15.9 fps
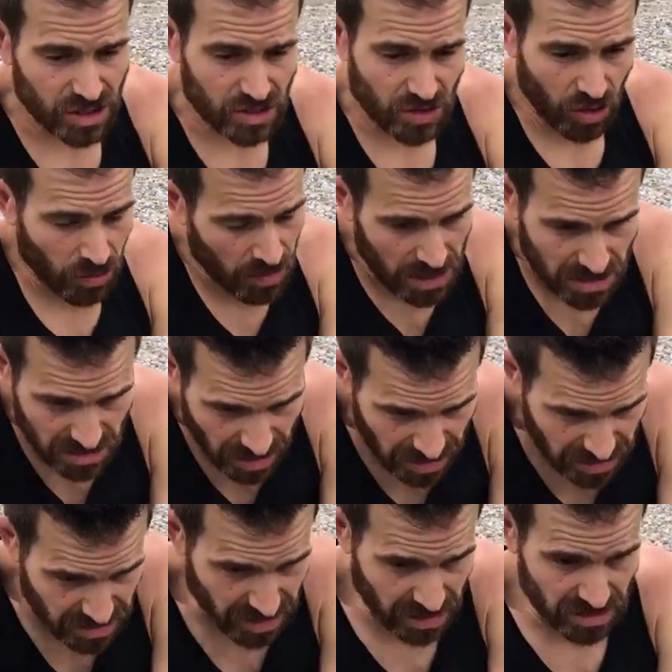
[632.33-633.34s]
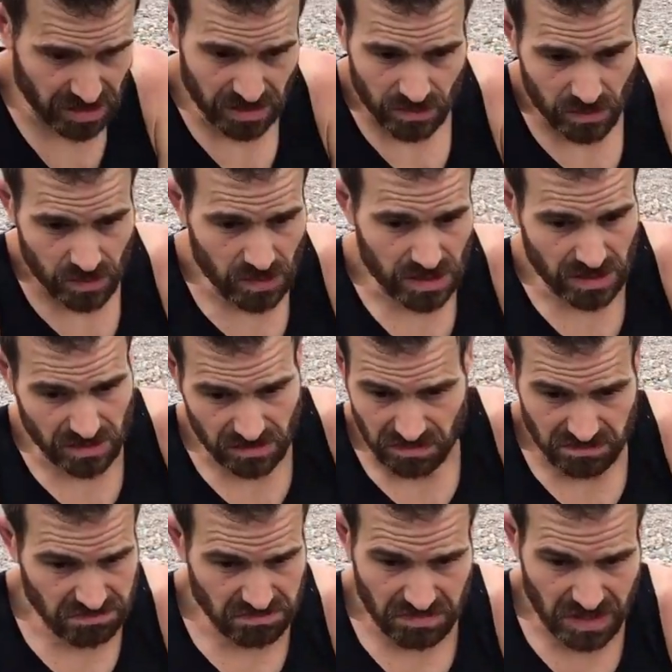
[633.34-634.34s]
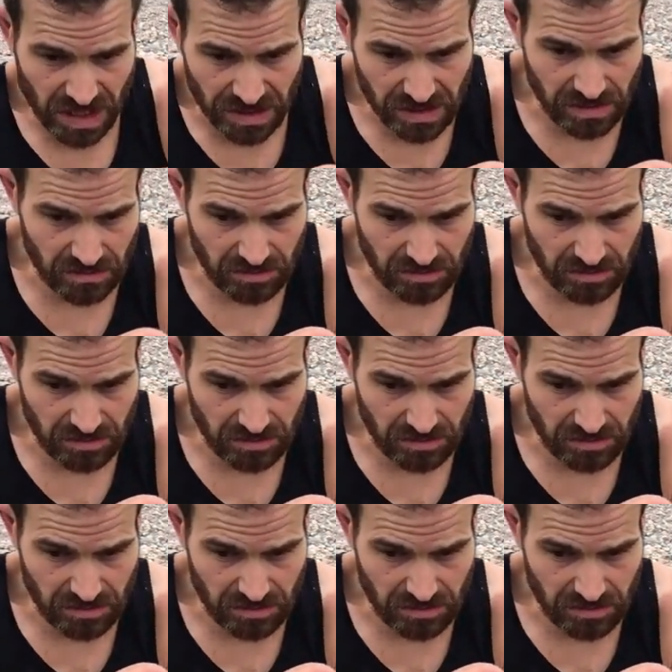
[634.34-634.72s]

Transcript: so much of that section was like